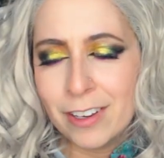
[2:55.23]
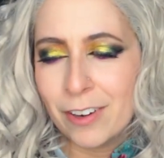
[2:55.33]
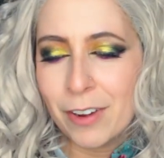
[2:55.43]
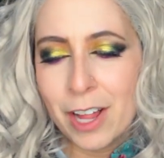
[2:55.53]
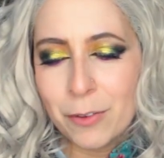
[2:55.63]
you
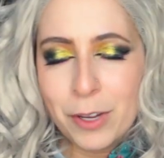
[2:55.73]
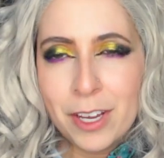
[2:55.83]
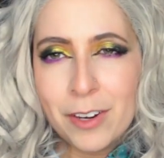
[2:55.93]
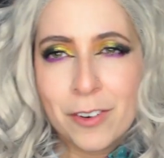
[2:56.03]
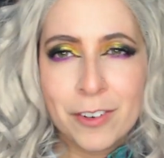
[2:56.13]
know,
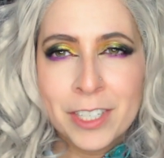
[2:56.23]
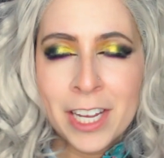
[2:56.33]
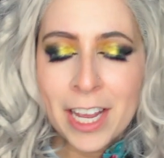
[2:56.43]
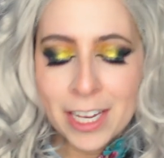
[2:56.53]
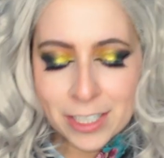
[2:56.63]
Halloween or
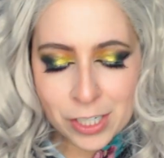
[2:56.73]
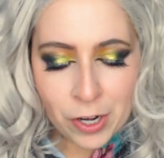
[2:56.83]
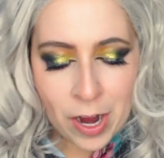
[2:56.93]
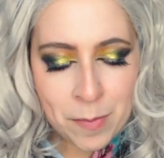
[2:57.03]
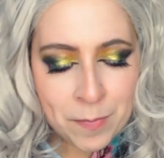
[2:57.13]

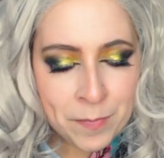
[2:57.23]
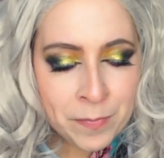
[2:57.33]
Instagram.